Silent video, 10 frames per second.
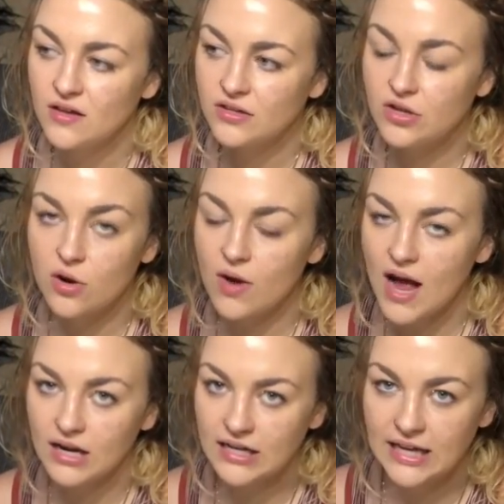know
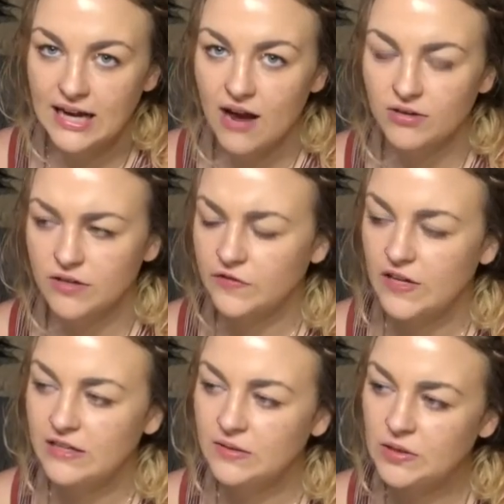how to get out of.
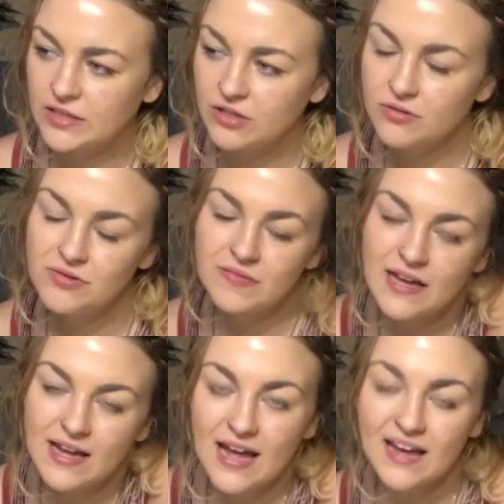And you know,
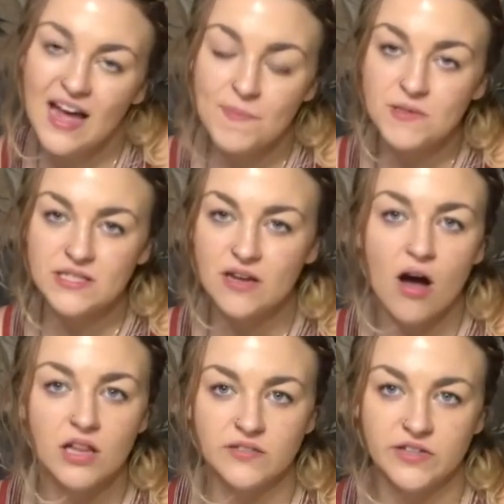that it happens to
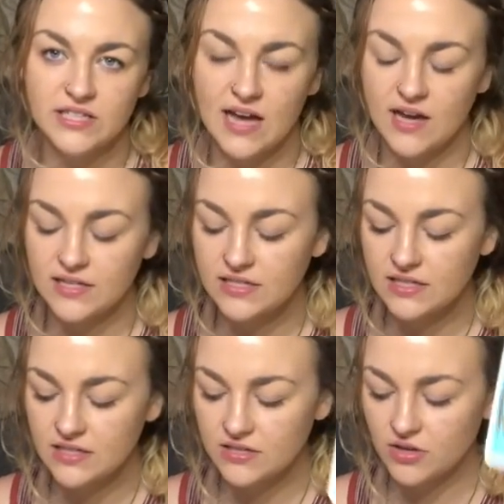all of us,
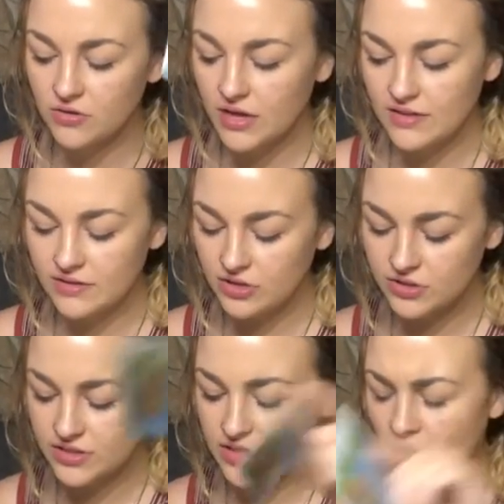honestly, so
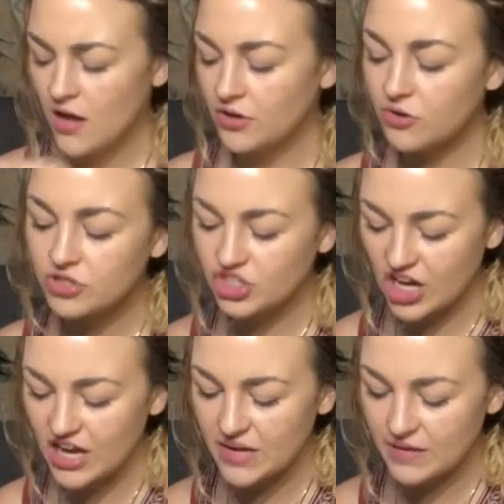there's no
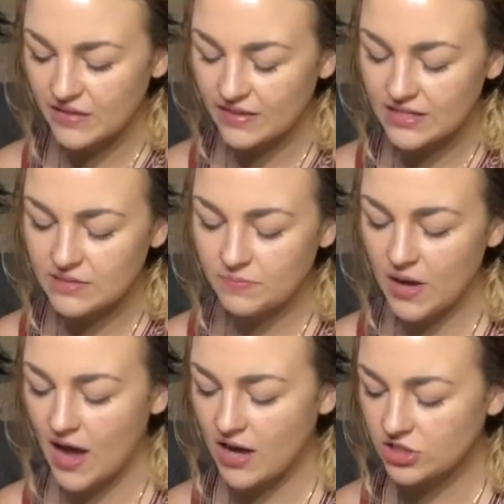shame in this.
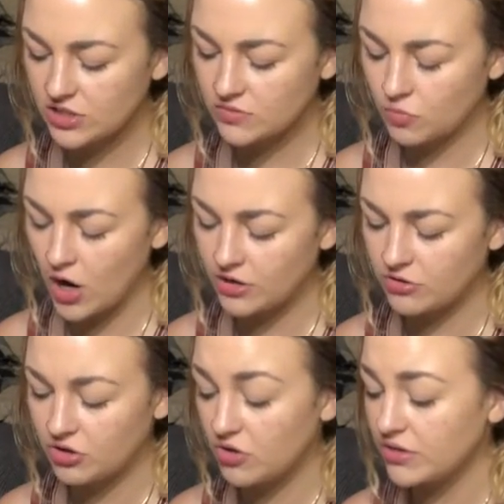But I just want you
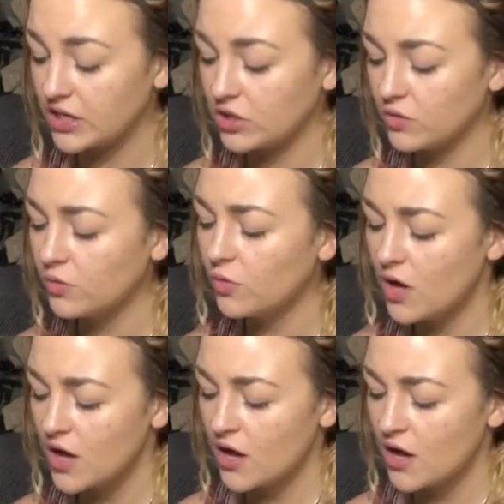to know that you